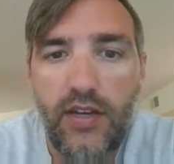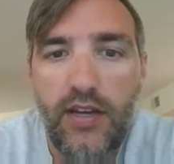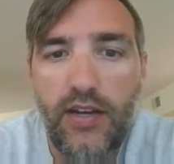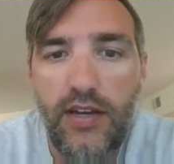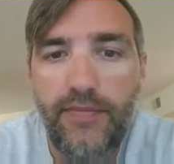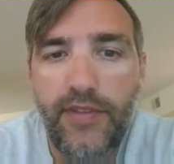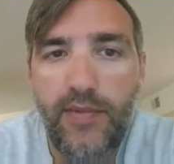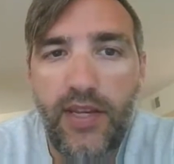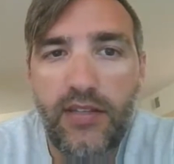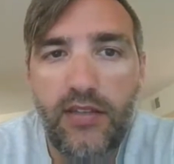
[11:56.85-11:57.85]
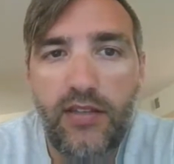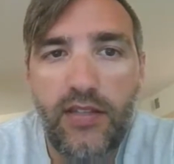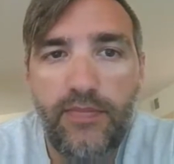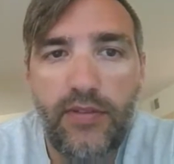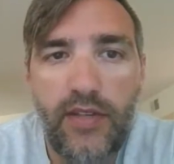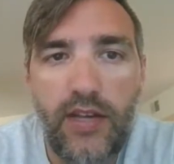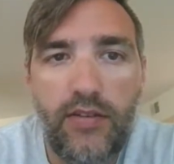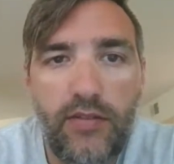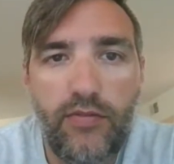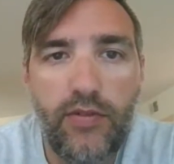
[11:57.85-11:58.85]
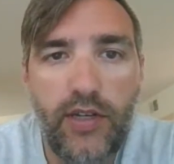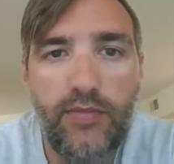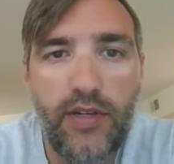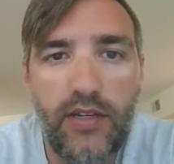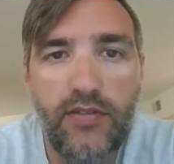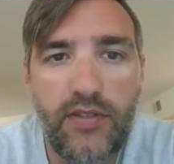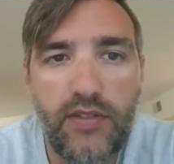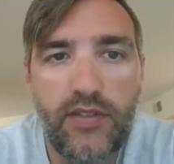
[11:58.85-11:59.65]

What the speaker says: Let me ask you this, Talon, or anybody else in